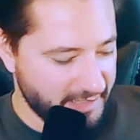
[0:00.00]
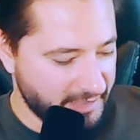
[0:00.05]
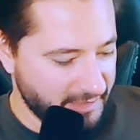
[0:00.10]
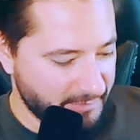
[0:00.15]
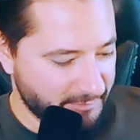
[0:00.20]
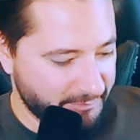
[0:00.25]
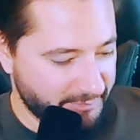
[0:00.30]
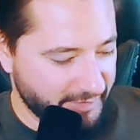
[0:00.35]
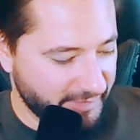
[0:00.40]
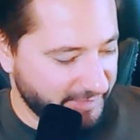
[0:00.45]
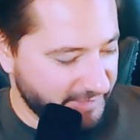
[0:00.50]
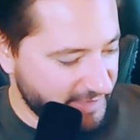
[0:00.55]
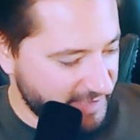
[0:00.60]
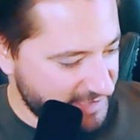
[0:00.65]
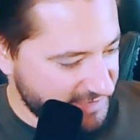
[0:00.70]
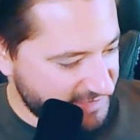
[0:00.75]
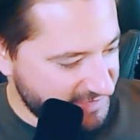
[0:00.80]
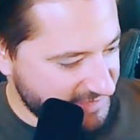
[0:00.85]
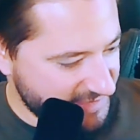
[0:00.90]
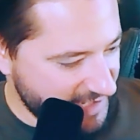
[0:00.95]
But
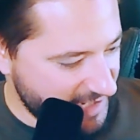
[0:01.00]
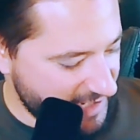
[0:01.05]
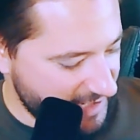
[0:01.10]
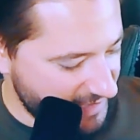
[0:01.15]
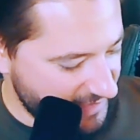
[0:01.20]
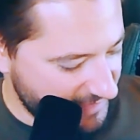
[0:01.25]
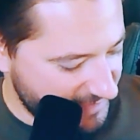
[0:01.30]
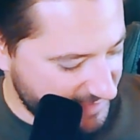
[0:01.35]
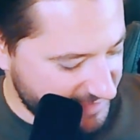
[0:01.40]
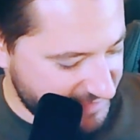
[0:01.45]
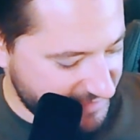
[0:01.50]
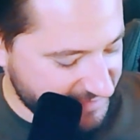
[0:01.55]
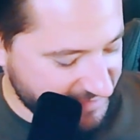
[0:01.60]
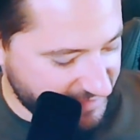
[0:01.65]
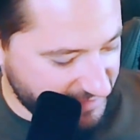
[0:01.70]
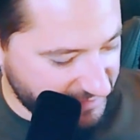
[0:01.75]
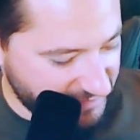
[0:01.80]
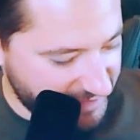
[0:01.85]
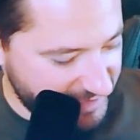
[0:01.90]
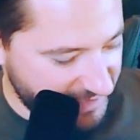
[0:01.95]
this is
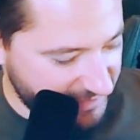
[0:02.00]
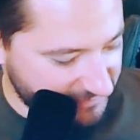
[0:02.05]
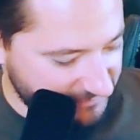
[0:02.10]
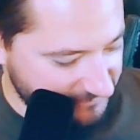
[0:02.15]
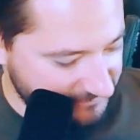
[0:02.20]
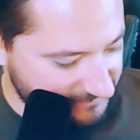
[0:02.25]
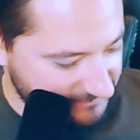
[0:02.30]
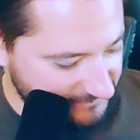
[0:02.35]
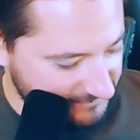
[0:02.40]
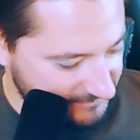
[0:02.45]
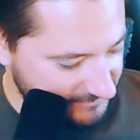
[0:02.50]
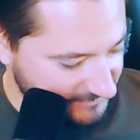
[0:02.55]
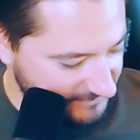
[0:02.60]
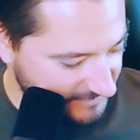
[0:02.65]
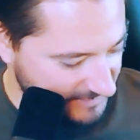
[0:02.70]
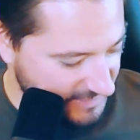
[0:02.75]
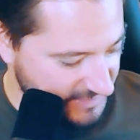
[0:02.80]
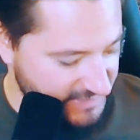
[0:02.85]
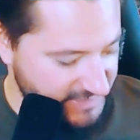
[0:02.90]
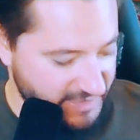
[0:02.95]
clean.
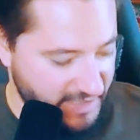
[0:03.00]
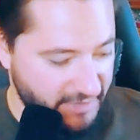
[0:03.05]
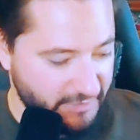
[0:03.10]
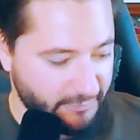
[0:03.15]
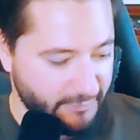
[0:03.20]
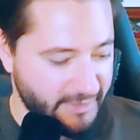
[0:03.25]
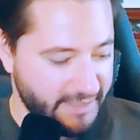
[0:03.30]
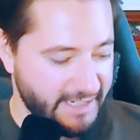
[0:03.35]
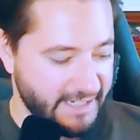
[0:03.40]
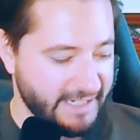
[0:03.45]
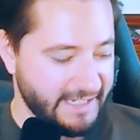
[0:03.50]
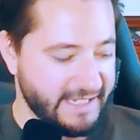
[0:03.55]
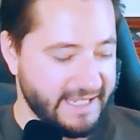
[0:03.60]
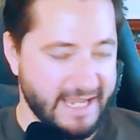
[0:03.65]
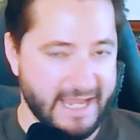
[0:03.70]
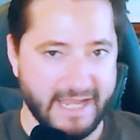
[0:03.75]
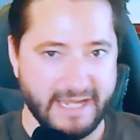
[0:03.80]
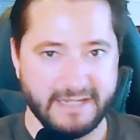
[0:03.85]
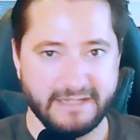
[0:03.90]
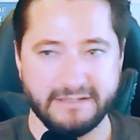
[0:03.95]
Here's another one.
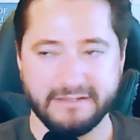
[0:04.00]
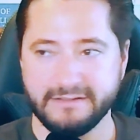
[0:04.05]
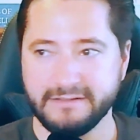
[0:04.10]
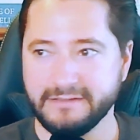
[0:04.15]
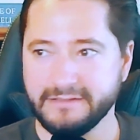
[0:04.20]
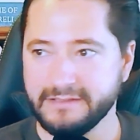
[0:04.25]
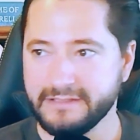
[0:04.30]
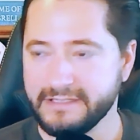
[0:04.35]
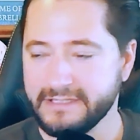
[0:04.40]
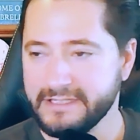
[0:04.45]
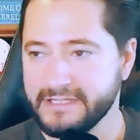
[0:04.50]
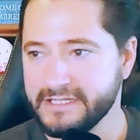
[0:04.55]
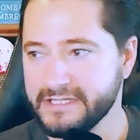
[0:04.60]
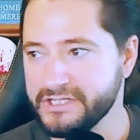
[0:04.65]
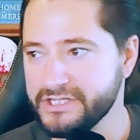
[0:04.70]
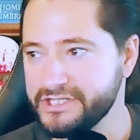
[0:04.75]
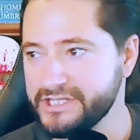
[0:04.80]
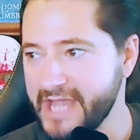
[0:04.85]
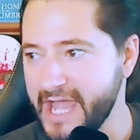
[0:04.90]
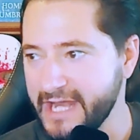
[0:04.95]
Again,
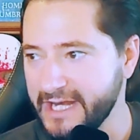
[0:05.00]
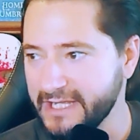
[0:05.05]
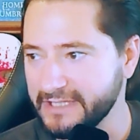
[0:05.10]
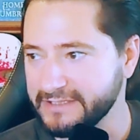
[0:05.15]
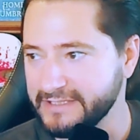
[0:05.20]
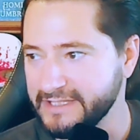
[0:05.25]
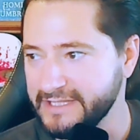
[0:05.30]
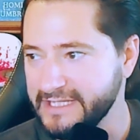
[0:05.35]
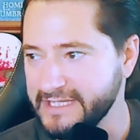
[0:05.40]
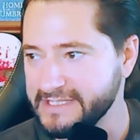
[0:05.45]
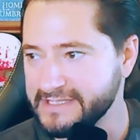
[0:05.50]
shout out to these